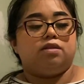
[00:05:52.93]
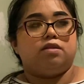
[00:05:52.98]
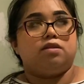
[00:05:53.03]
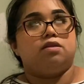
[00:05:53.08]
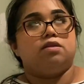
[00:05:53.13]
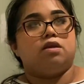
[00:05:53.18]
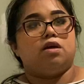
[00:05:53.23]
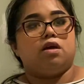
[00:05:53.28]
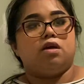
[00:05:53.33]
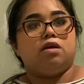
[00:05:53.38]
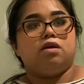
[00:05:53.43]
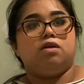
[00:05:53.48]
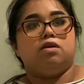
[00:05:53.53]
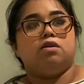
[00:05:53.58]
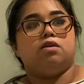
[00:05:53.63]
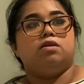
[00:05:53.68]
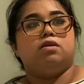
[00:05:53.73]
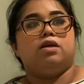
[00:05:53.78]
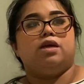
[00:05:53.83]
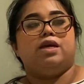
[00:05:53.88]
not
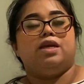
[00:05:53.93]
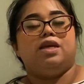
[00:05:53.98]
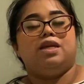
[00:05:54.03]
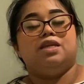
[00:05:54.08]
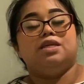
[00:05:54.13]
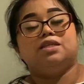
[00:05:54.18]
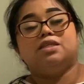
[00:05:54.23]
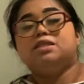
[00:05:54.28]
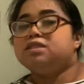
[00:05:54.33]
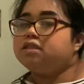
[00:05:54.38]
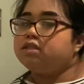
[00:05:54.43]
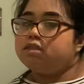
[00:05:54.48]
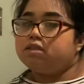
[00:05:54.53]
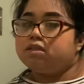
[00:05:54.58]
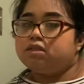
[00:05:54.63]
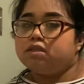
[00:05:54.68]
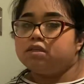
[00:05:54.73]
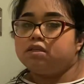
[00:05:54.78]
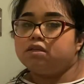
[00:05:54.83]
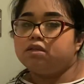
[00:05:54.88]
innocent,
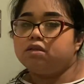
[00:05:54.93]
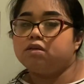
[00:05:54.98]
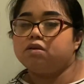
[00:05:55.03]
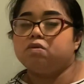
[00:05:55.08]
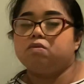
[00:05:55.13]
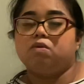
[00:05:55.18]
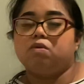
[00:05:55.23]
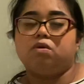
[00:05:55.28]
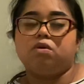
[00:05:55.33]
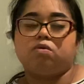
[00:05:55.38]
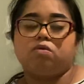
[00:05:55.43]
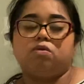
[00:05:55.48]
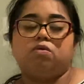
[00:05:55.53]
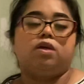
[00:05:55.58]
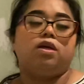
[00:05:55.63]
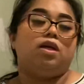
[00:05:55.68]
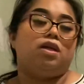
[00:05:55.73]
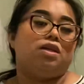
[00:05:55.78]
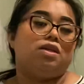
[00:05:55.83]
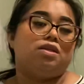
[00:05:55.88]
quote unquote
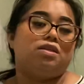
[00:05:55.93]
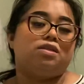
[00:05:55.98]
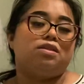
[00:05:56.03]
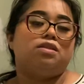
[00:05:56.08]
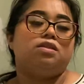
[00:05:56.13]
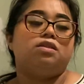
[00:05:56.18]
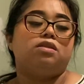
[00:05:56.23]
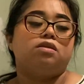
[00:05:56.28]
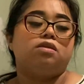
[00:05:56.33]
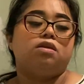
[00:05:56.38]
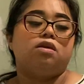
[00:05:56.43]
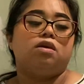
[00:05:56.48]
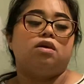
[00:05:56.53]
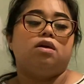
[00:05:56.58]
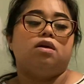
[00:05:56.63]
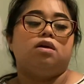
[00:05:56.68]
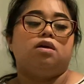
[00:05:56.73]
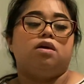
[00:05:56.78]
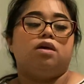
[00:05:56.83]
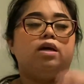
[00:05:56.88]
innocent,
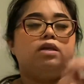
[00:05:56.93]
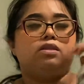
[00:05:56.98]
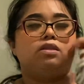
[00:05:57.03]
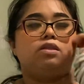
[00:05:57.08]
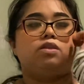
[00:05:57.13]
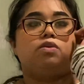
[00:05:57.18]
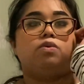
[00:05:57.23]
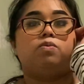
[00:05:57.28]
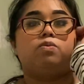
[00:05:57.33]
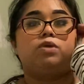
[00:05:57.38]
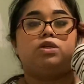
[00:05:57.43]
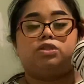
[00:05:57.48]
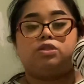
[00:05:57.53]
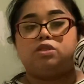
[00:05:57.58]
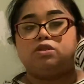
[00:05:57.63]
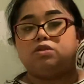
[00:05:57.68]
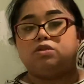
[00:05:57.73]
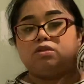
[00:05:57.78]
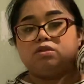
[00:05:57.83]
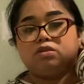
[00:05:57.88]
as in the way she
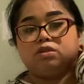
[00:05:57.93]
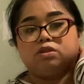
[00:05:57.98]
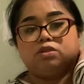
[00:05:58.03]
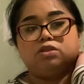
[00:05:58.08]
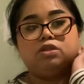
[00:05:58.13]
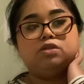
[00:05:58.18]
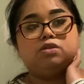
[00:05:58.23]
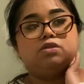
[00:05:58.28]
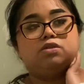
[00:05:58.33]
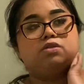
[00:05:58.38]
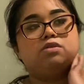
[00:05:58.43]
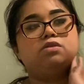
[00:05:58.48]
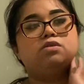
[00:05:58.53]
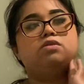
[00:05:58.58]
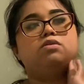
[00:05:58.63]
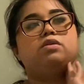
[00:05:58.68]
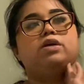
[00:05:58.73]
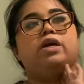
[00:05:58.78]
looks. Like she looks